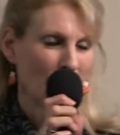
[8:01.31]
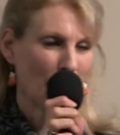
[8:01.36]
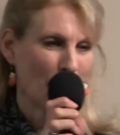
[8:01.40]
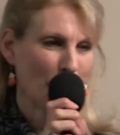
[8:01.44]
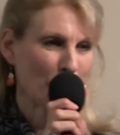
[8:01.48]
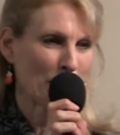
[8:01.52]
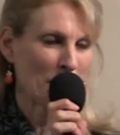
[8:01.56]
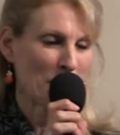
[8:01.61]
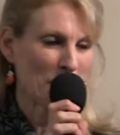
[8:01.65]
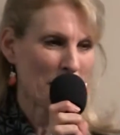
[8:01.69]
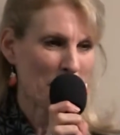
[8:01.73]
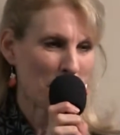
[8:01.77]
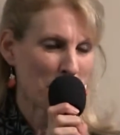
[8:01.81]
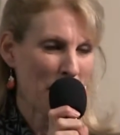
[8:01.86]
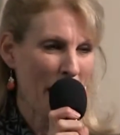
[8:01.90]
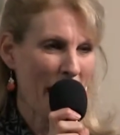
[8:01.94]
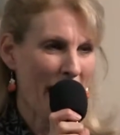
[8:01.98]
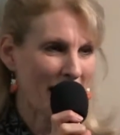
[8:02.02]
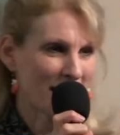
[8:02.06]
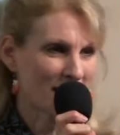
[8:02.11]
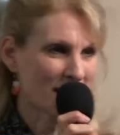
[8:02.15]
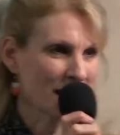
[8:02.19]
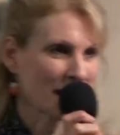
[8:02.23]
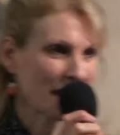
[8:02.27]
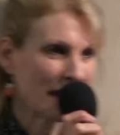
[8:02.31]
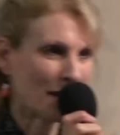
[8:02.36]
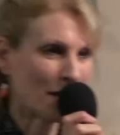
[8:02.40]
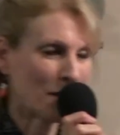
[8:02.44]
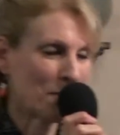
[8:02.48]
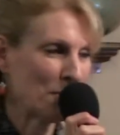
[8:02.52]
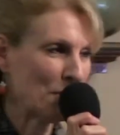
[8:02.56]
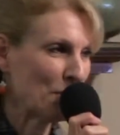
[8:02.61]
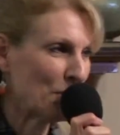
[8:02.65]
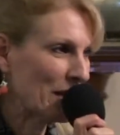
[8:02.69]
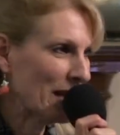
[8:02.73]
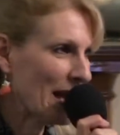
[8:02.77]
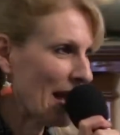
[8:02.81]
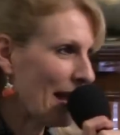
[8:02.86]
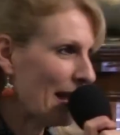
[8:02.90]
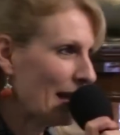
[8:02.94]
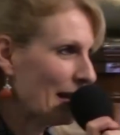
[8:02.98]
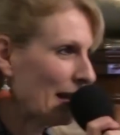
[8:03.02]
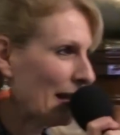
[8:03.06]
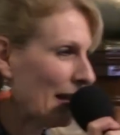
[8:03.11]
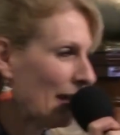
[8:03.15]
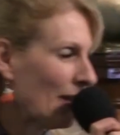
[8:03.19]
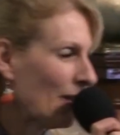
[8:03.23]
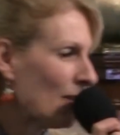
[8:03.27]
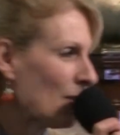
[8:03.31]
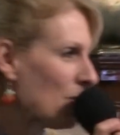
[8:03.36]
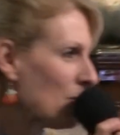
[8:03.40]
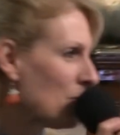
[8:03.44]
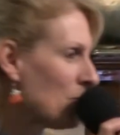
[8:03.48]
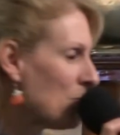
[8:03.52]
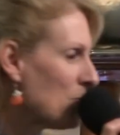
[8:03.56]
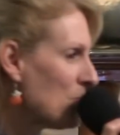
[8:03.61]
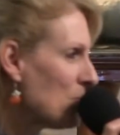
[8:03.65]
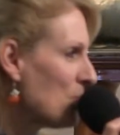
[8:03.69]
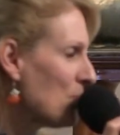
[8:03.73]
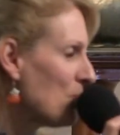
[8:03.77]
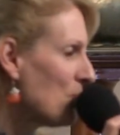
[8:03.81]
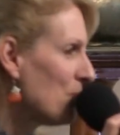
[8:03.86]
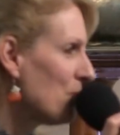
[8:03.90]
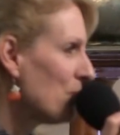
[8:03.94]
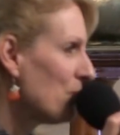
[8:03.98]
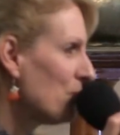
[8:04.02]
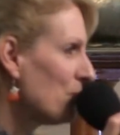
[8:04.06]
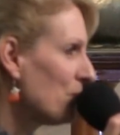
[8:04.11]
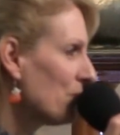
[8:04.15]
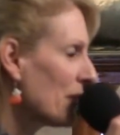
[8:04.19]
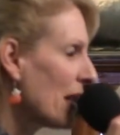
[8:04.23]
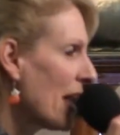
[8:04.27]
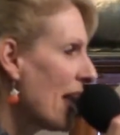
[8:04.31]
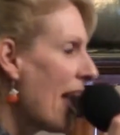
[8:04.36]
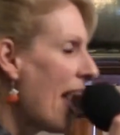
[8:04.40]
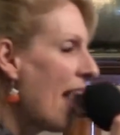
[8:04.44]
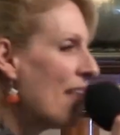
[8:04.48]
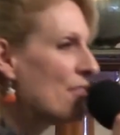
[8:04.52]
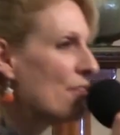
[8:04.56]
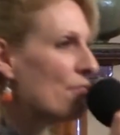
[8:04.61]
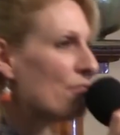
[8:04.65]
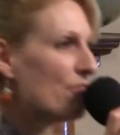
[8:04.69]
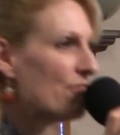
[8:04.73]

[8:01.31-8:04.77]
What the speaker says: from compassionately communicating. And the